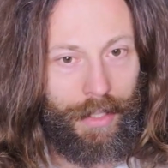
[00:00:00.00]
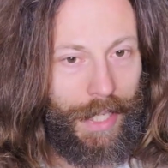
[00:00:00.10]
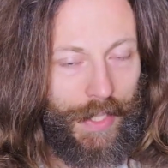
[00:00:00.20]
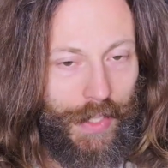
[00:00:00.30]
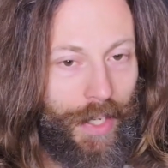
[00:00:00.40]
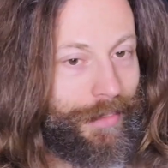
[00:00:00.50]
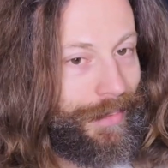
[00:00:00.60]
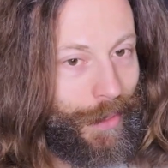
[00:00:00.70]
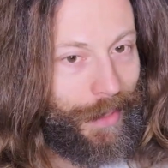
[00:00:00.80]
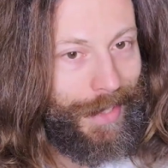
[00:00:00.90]
It's not
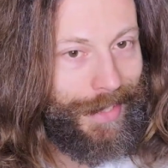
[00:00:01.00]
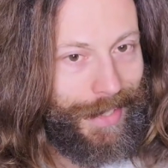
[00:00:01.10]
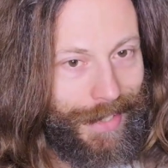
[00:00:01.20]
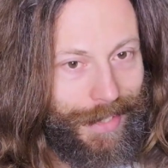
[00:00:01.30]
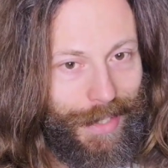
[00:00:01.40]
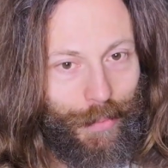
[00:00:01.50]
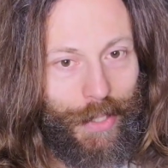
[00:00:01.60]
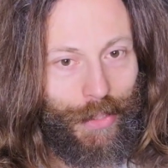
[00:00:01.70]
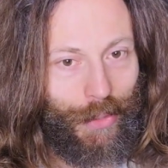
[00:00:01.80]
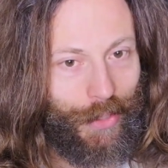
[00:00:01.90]
as easy
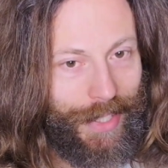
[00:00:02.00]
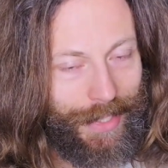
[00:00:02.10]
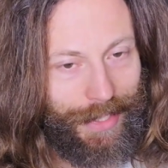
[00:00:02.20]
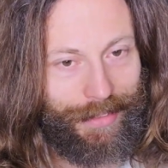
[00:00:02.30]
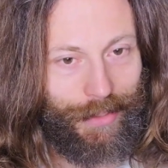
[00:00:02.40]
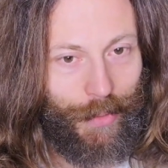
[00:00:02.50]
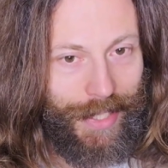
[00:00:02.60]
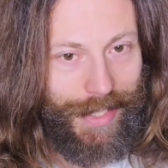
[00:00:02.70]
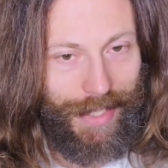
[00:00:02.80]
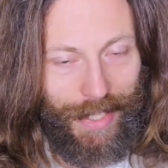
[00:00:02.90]
when you're looking at the
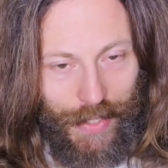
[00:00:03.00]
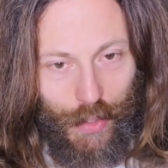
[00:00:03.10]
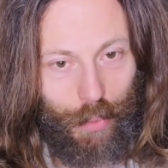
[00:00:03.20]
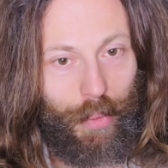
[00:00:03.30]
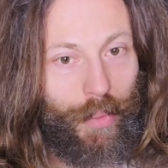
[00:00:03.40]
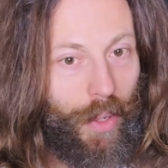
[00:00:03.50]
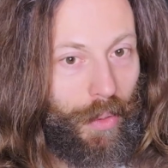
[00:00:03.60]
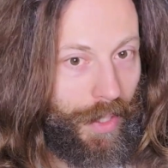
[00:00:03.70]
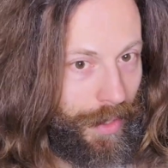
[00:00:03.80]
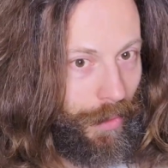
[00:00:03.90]
Renaissance or
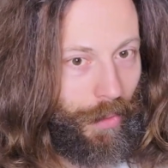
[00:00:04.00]
Baroque